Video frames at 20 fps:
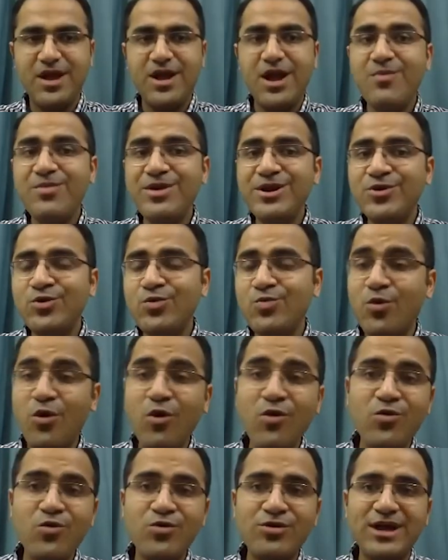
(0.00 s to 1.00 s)
Coming to
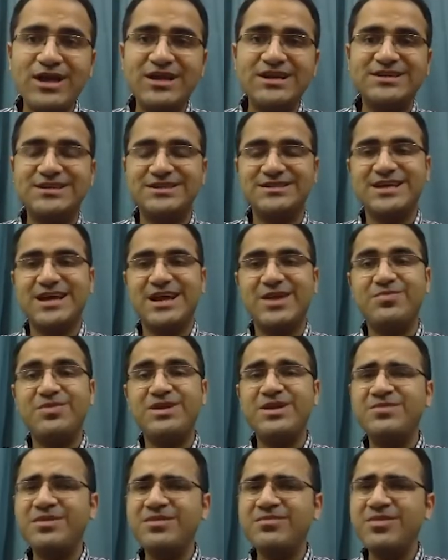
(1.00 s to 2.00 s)
bronchodilator therapy,
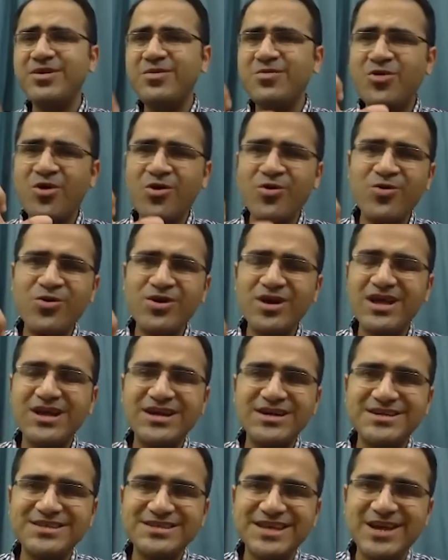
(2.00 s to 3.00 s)
remember
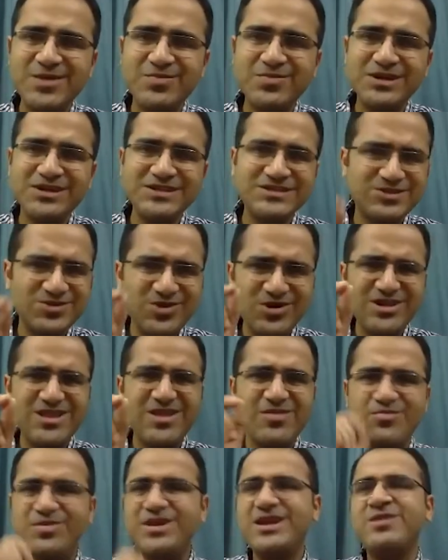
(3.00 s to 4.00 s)
bronchodilator therapy is not
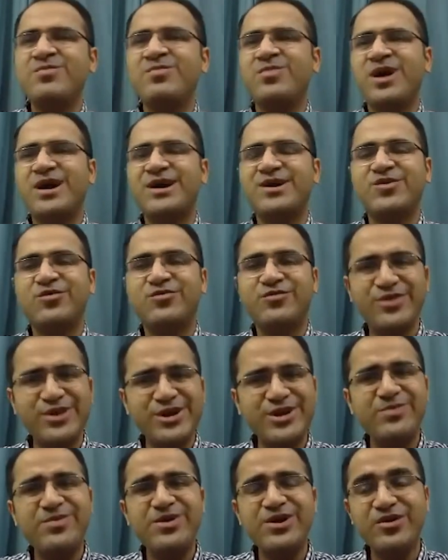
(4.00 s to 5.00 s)
the main part of
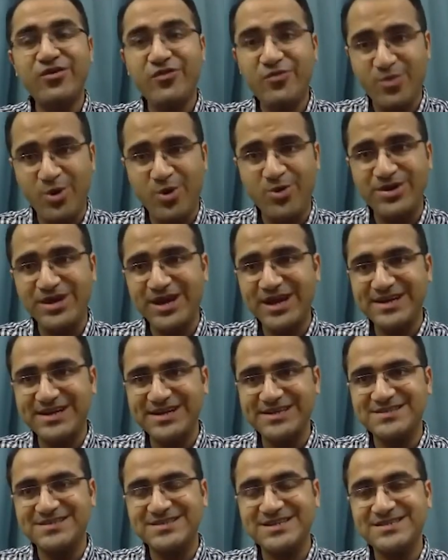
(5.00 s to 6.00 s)
treatment of
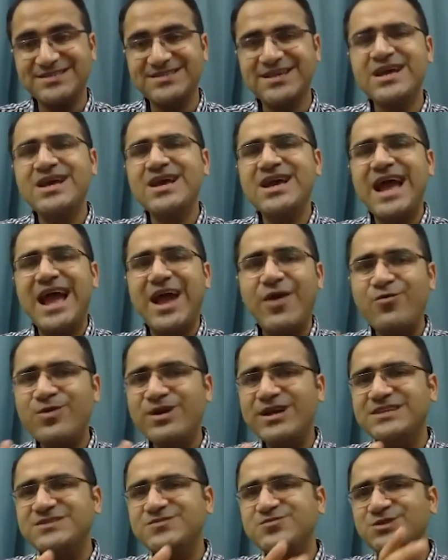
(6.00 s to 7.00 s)
bronchiectasis.
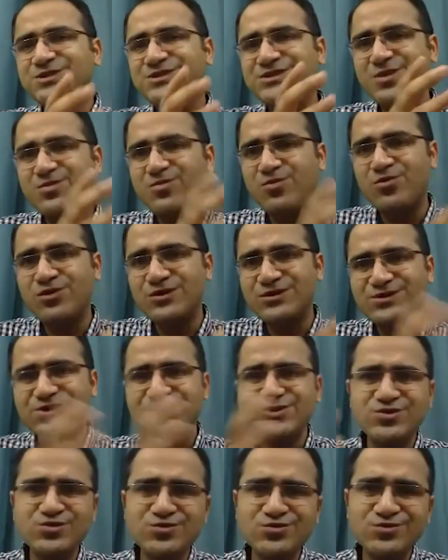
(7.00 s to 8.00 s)
Evidence which supports
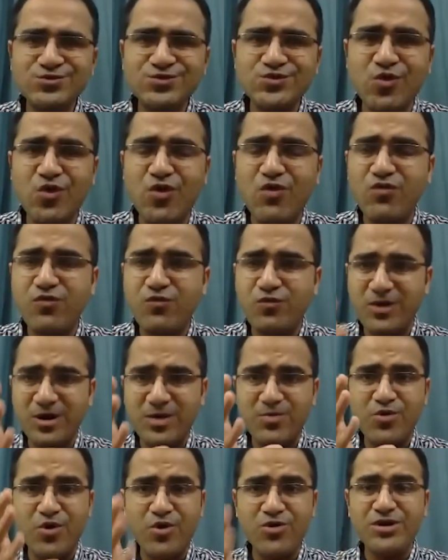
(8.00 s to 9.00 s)
the use of uh,
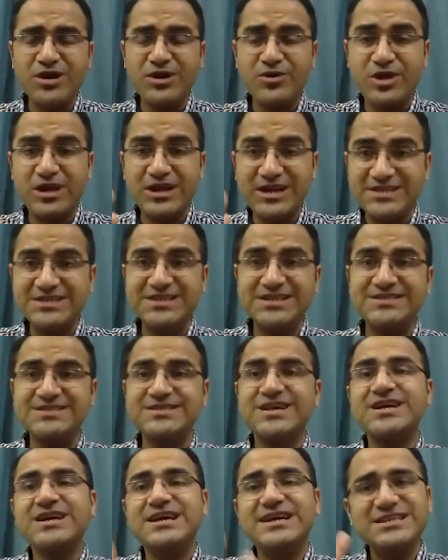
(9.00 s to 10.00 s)
bronchodilators
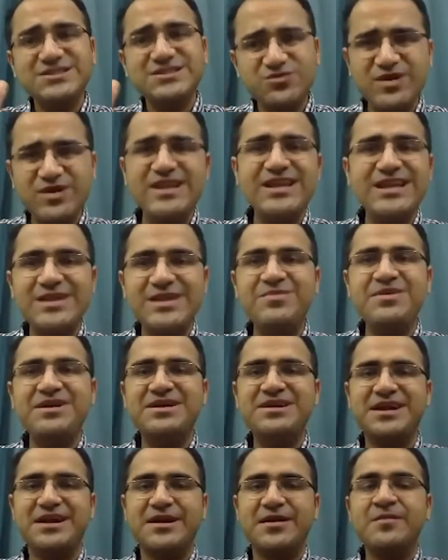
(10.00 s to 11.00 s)
is very
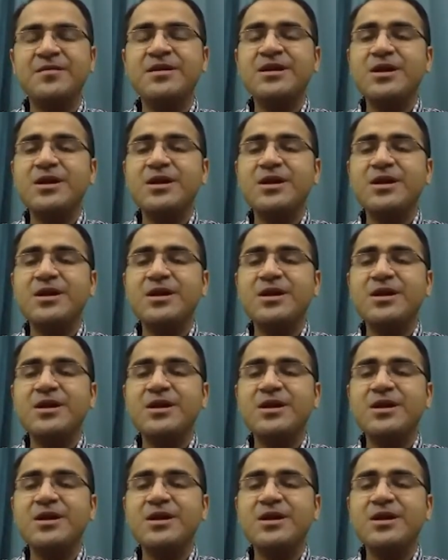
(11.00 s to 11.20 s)
limited.